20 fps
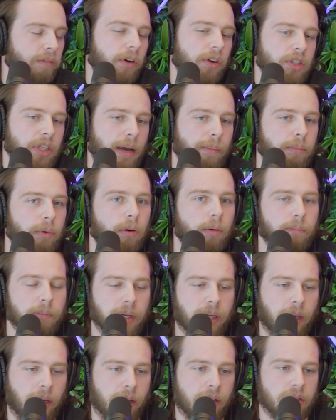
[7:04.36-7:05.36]
for example,
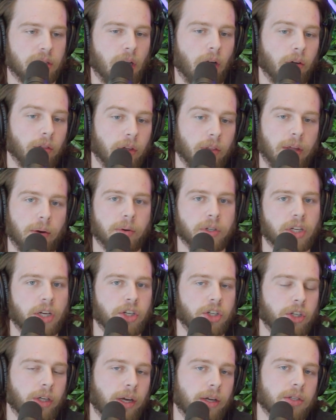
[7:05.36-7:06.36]
because although they were
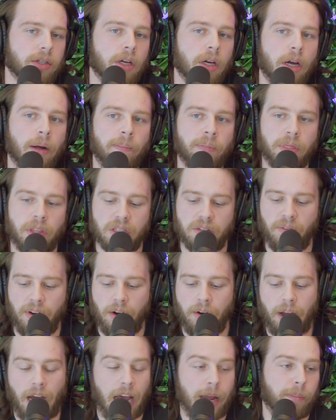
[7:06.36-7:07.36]
teaching us this
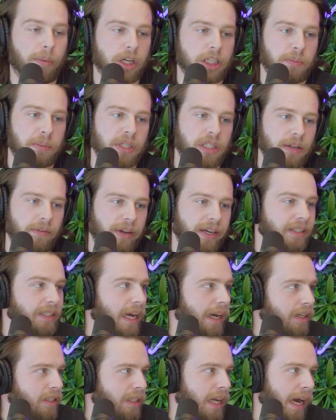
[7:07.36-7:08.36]
very hyper-specific
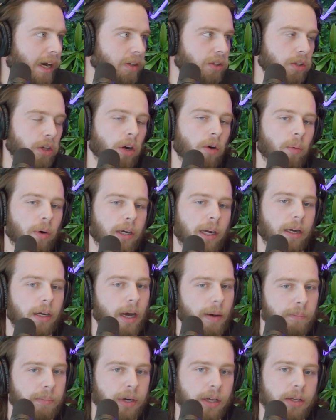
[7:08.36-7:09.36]
tech stack to go work at
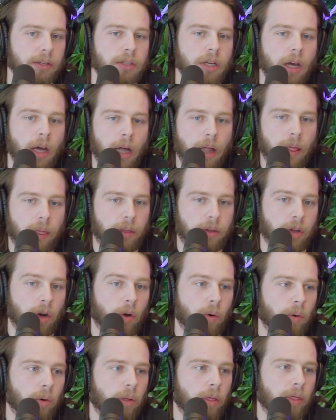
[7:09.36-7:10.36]
companies,
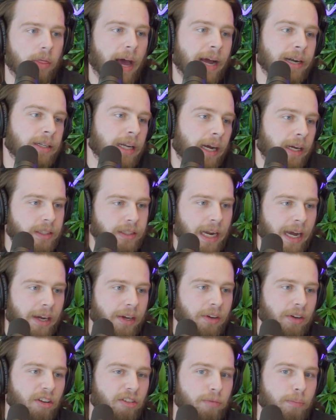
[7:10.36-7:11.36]
that tech stack
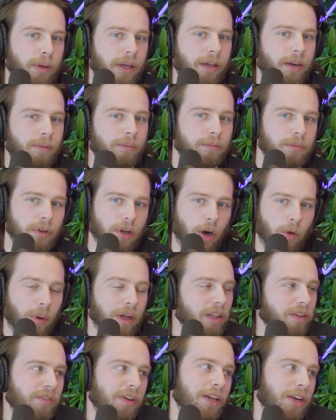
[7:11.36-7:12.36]
could have been
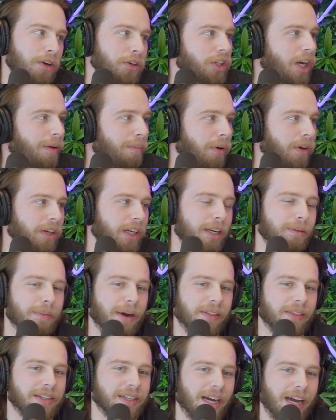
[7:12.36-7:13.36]
irrelevant in your job market
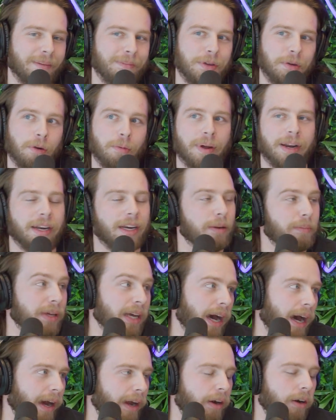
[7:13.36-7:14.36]
by the time you were ready to be
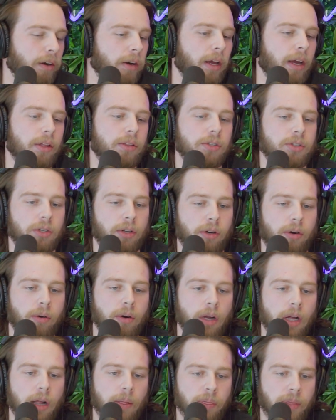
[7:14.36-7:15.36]
hired. And so
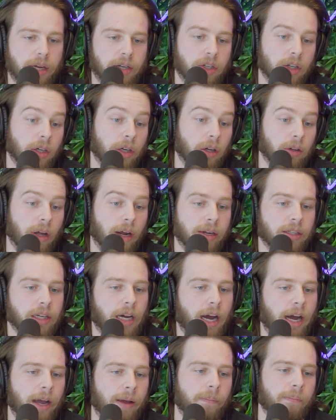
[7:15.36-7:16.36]
they took a lot of
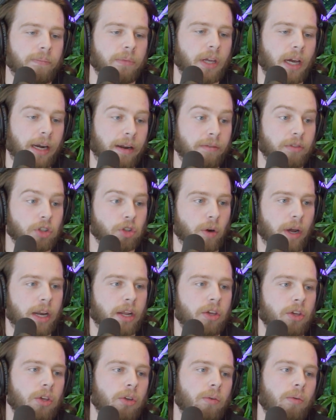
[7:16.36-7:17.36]
time kind of
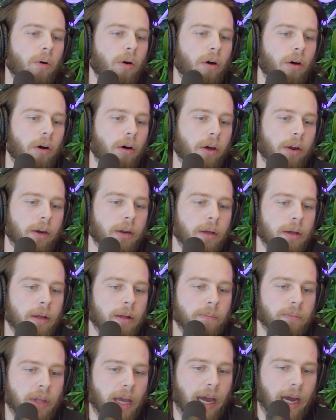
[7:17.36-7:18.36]
training you on
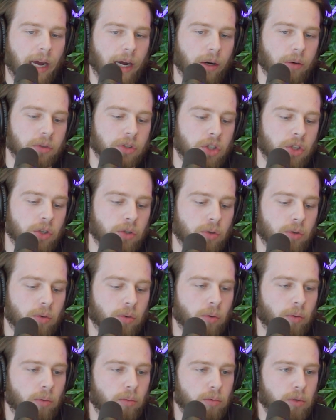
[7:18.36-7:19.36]
how
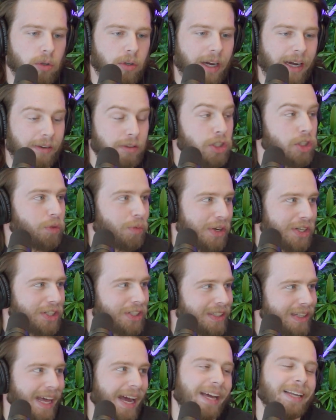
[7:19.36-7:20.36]
to kind of
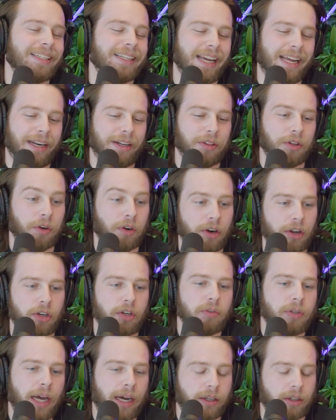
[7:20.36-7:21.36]
switch that and learn a
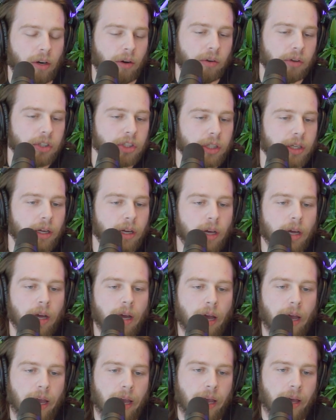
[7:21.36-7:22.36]
new technology.
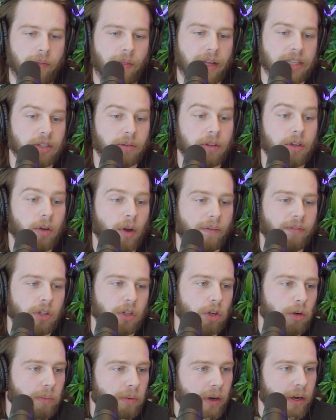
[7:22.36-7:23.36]
And that's something you have to
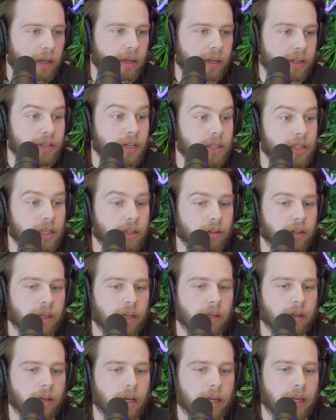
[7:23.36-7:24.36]
do pretty
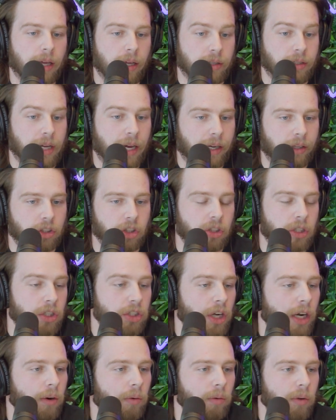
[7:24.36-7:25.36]
consistently in tech just in
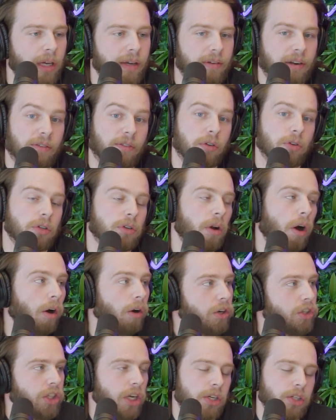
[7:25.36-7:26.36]
general, even if you
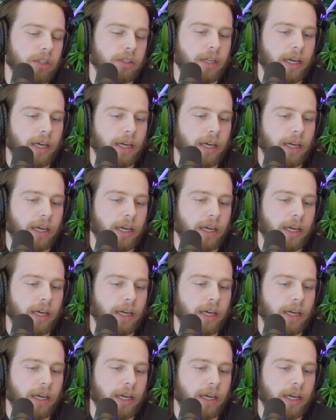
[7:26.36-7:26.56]
aren't changing